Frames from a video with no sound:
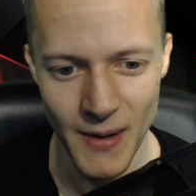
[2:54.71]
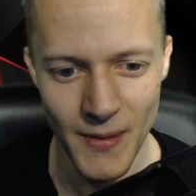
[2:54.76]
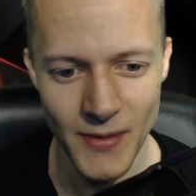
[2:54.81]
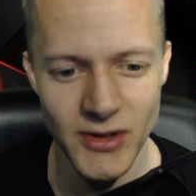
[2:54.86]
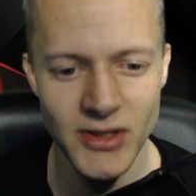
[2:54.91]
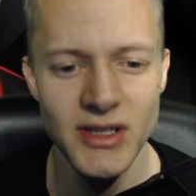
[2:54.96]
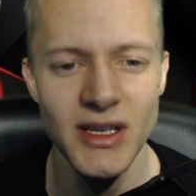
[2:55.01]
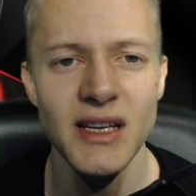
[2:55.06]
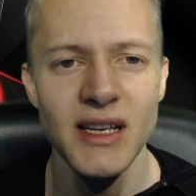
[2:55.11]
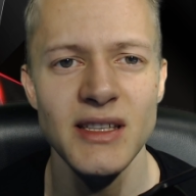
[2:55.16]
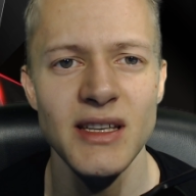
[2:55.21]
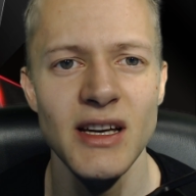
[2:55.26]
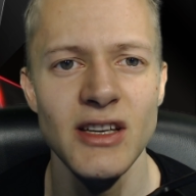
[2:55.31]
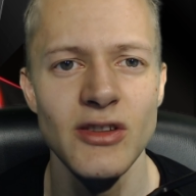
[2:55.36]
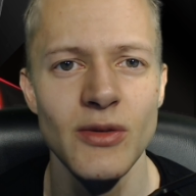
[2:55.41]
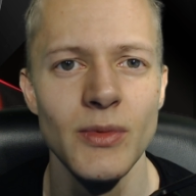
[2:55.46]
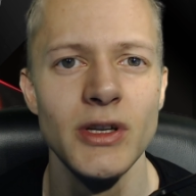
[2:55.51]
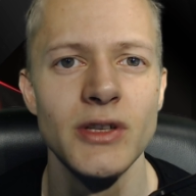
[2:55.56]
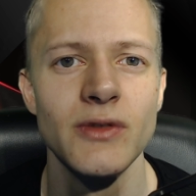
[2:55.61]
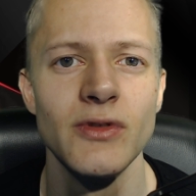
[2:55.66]
So thanks guys so
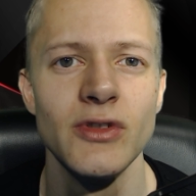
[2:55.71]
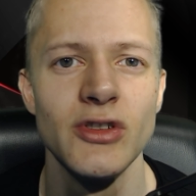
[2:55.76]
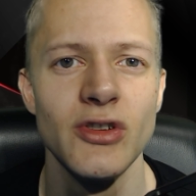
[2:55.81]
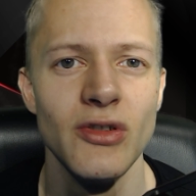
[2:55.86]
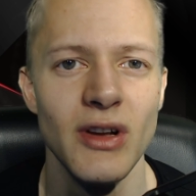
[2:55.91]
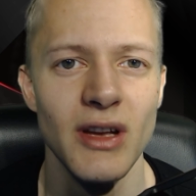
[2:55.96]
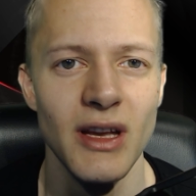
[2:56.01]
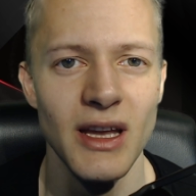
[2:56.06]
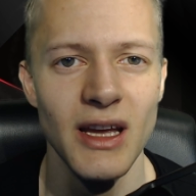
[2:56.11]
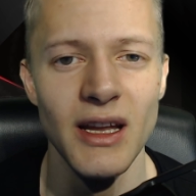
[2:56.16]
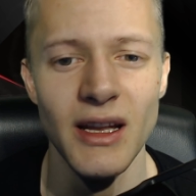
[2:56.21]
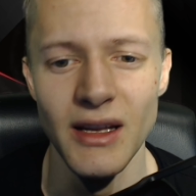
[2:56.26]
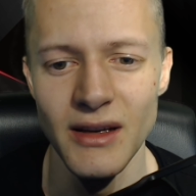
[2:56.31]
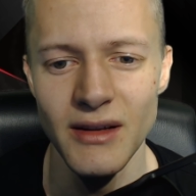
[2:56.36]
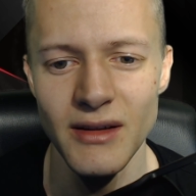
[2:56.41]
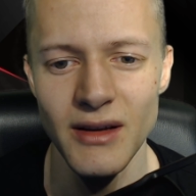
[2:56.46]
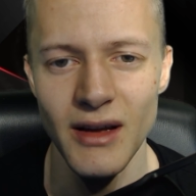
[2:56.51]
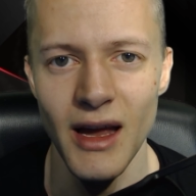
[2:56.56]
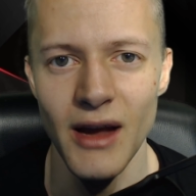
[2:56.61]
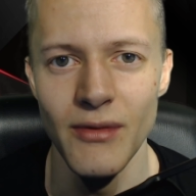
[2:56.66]
much for tuning in
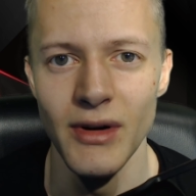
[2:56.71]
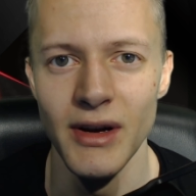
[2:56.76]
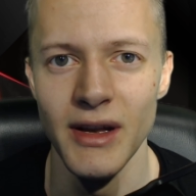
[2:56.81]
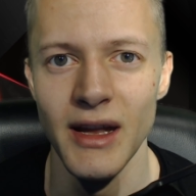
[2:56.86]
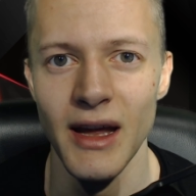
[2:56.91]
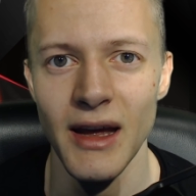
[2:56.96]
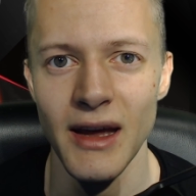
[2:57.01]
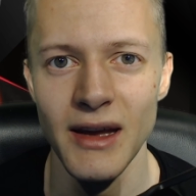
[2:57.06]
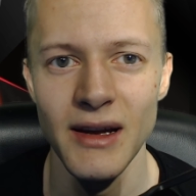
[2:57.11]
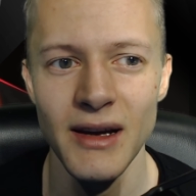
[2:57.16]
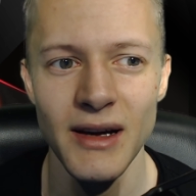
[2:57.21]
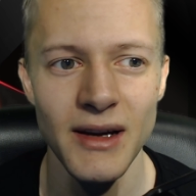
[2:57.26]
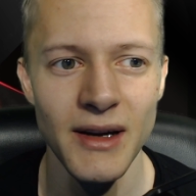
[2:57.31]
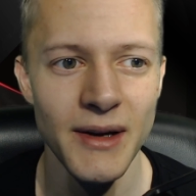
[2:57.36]
every day.